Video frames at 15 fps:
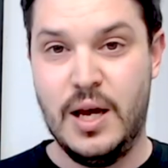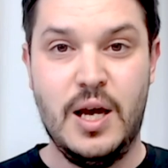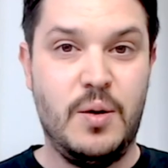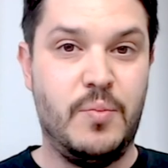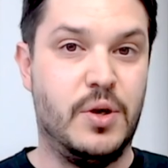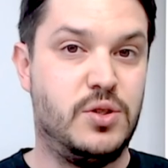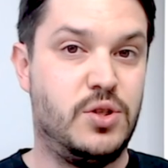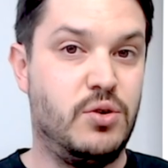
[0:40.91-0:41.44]

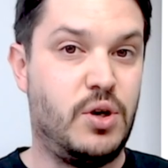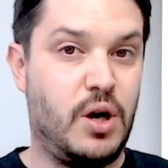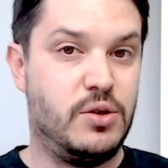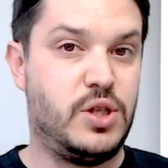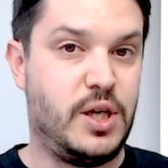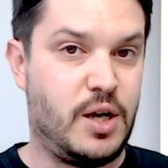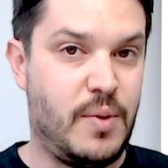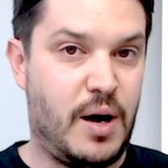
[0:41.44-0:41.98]
But do go and
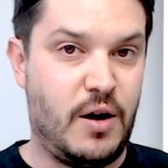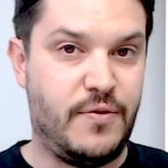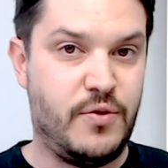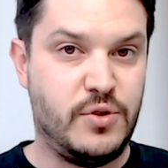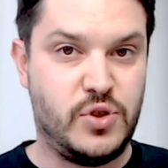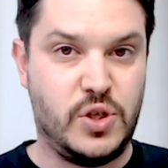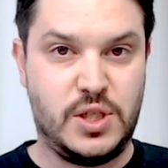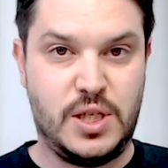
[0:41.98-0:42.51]
check them out if you're
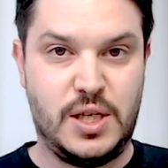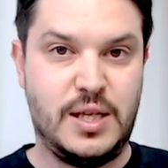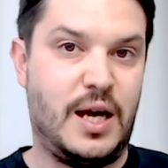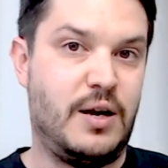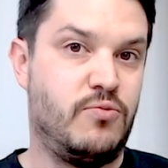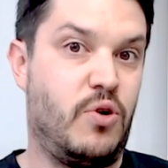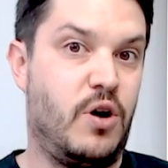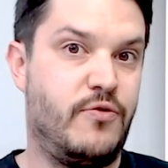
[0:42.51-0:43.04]
interested in that
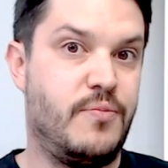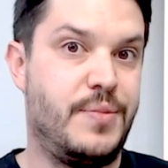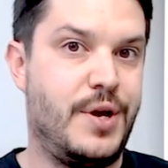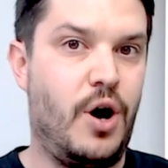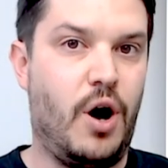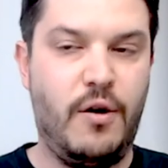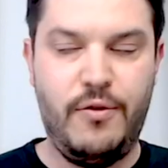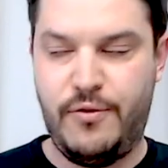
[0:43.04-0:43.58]
right from the
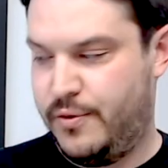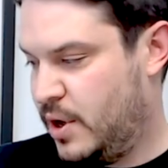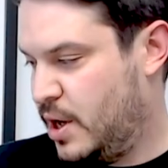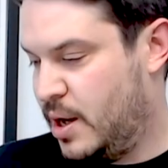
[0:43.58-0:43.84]
off.